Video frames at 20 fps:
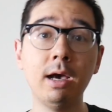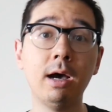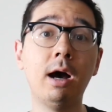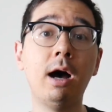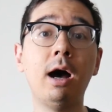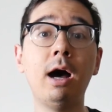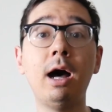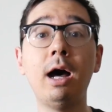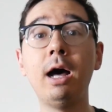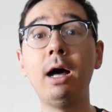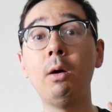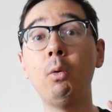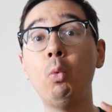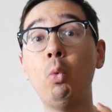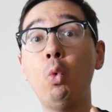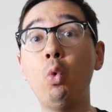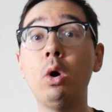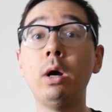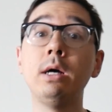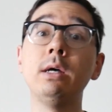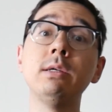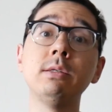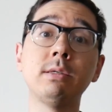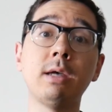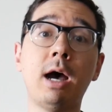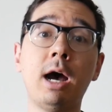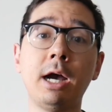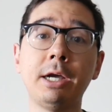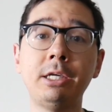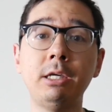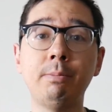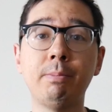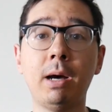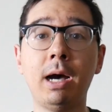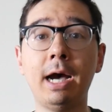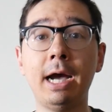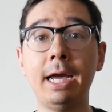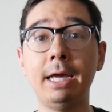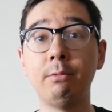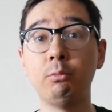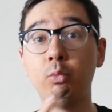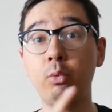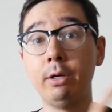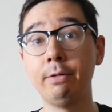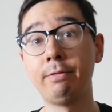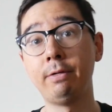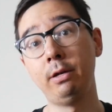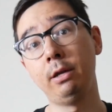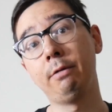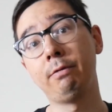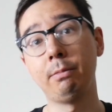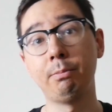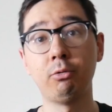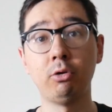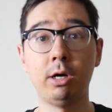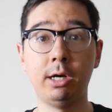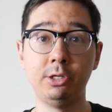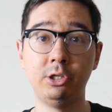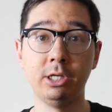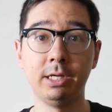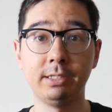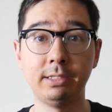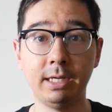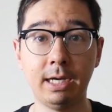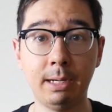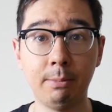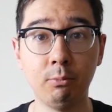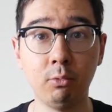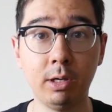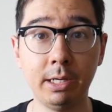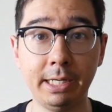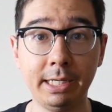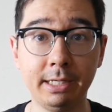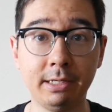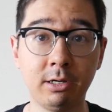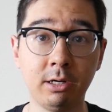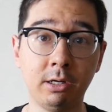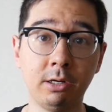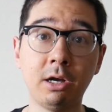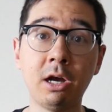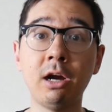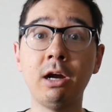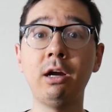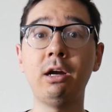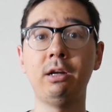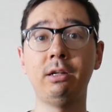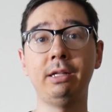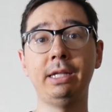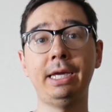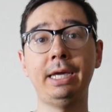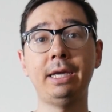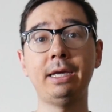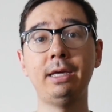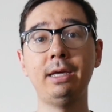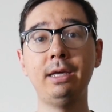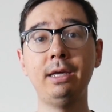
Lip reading: was occupied with another project that I'm running concurrently.